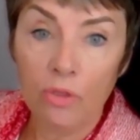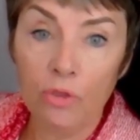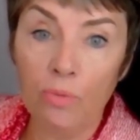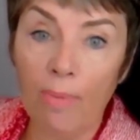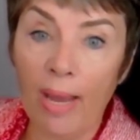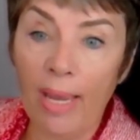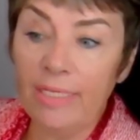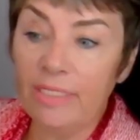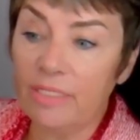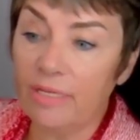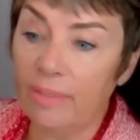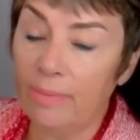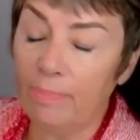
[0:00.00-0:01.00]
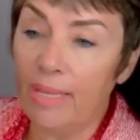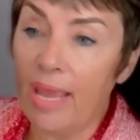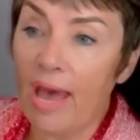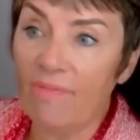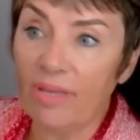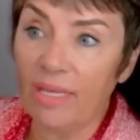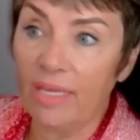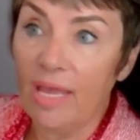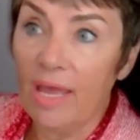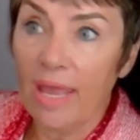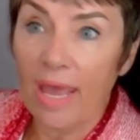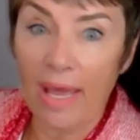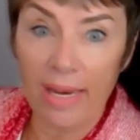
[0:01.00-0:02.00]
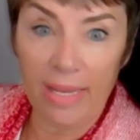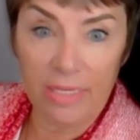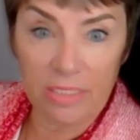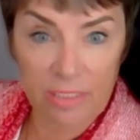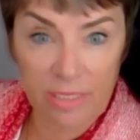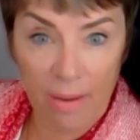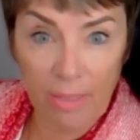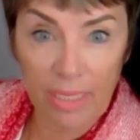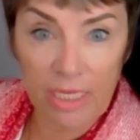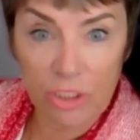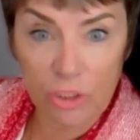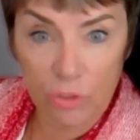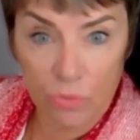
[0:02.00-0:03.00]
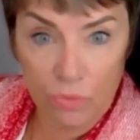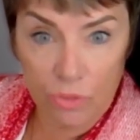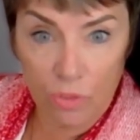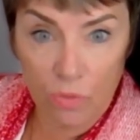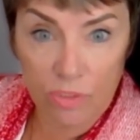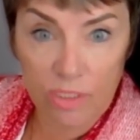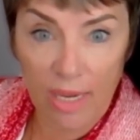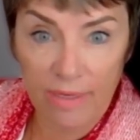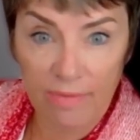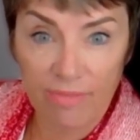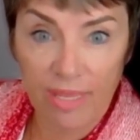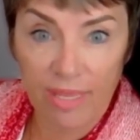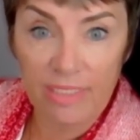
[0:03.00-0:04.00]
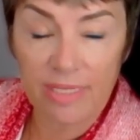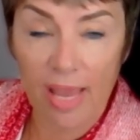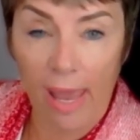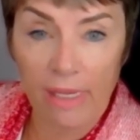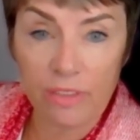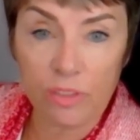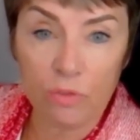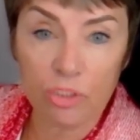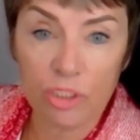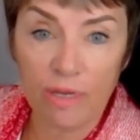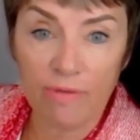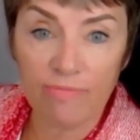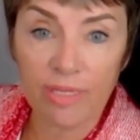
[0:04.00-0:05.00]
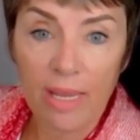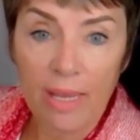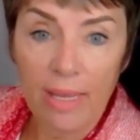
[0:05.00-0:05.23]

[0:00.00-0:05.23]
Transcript: You might be having headaches, stomach issues, those kind of things as you shift